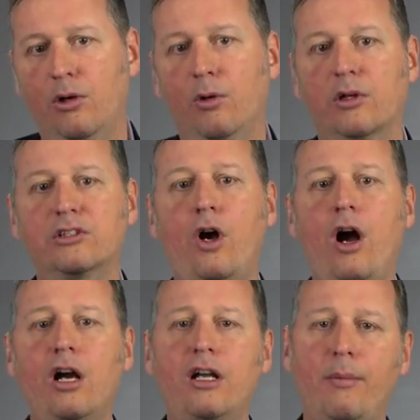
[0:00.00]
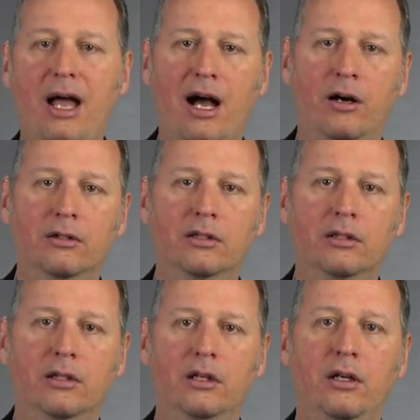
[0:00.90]
We want to talk about
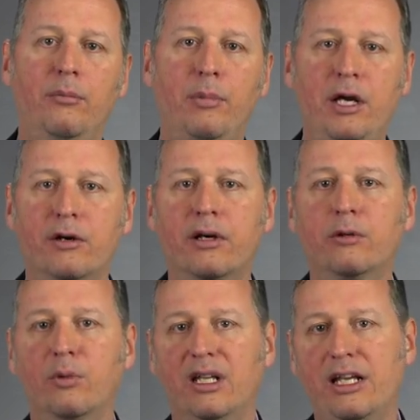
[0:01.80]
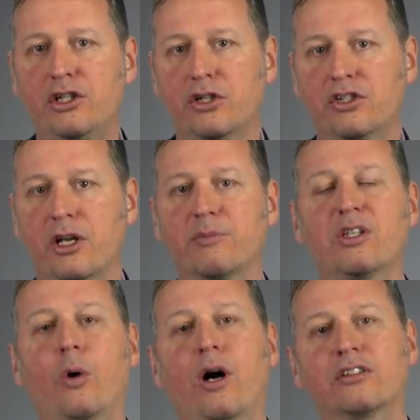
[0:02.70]
peering relationships.
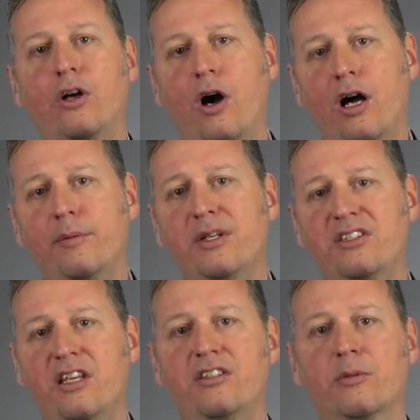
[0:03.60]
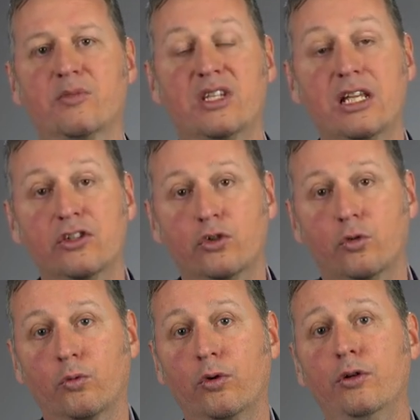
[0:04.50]
So autonomous systems, these
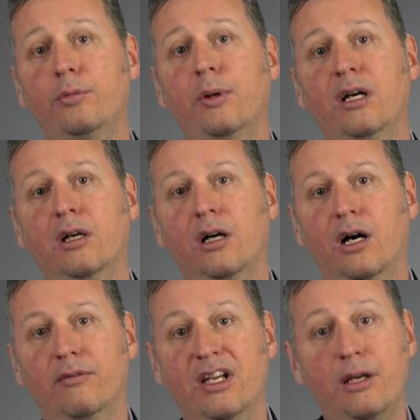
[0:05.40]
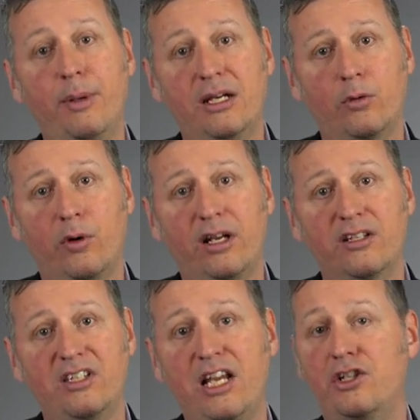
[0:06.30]
group of independent
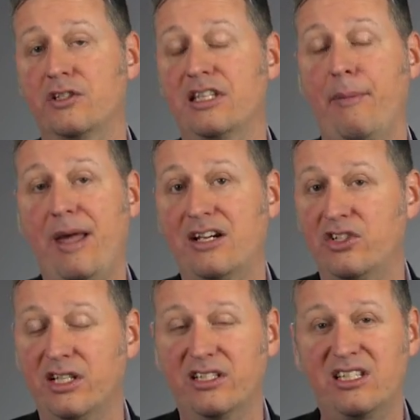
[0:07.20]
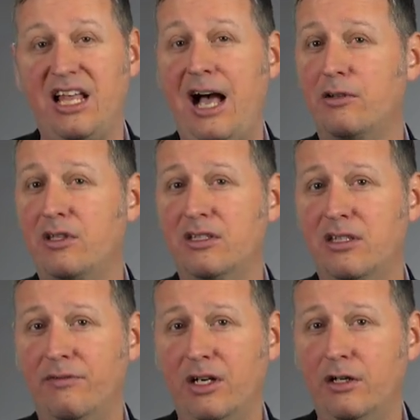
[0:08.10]
organizations that manage these thousands
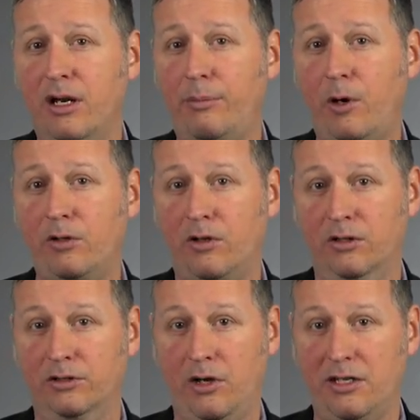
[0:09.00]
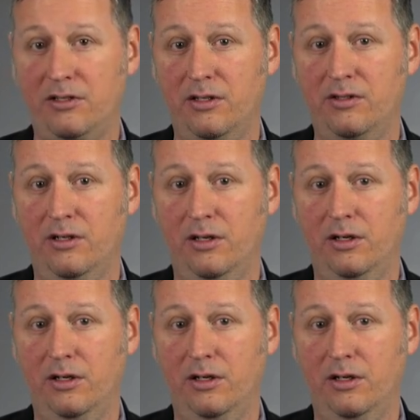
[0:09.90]
of Internet Protocol addresses,